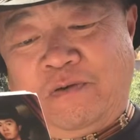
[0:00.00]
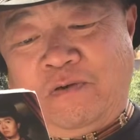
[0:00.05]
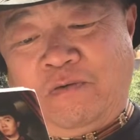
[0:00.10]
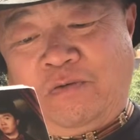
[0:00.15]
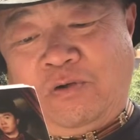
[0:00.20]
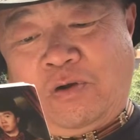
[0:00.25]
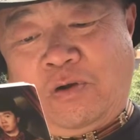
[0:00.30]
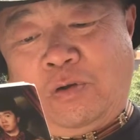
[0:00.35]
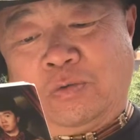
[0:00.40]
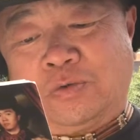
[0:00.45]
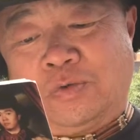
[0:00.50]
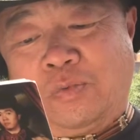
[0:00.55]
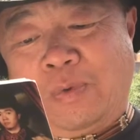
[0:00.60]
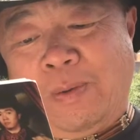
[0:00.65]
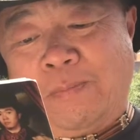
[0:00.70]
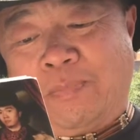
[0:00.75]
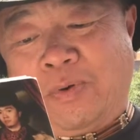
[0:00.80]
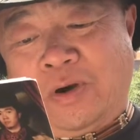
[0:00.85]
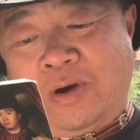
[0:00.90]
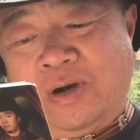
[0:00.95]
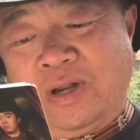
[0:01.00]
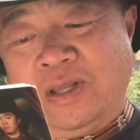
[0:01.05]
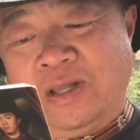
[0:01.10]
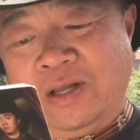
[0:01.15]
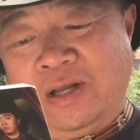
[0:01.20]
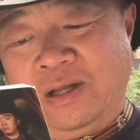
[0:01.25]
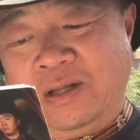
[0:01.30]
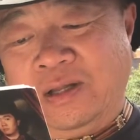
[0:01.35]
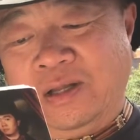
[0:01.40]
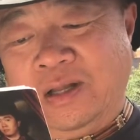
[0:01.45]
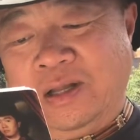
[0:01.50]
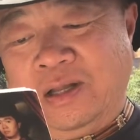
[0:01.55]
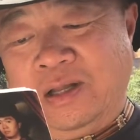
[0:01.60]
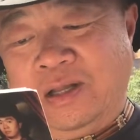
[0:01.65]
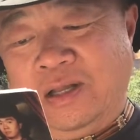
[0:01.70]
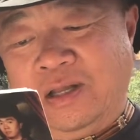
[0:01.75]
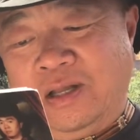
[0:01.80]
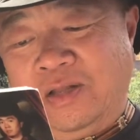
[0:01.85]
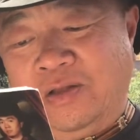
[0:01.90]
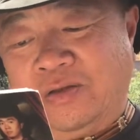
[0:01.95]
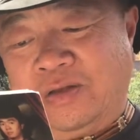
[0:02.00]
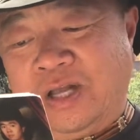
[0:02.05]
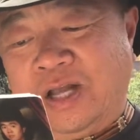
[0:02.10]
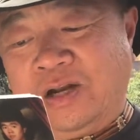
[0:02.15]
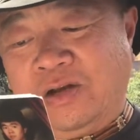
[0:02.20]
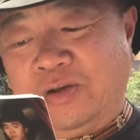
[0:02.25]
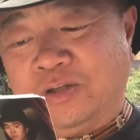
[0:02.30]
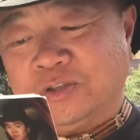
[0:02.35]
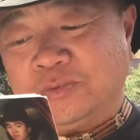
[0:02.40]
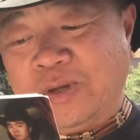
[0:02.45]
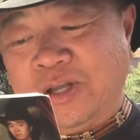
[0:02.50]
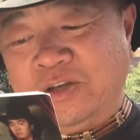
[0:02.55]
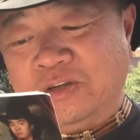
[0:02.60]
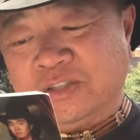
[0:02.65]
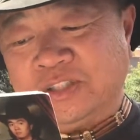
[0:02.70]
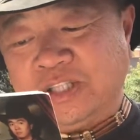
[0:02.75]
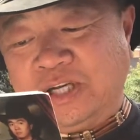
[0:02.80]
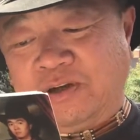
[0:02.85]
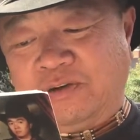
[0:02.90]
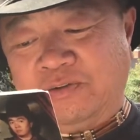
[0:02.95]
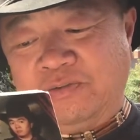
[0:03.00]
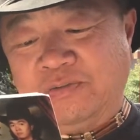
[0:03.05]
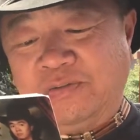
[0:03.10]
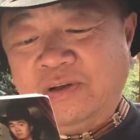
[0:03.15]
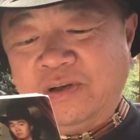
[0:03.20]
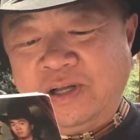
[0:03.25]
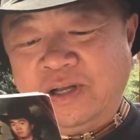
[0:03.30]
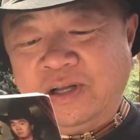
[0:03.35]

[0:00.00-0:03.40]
for go to one party, yeah? You can close by yourself.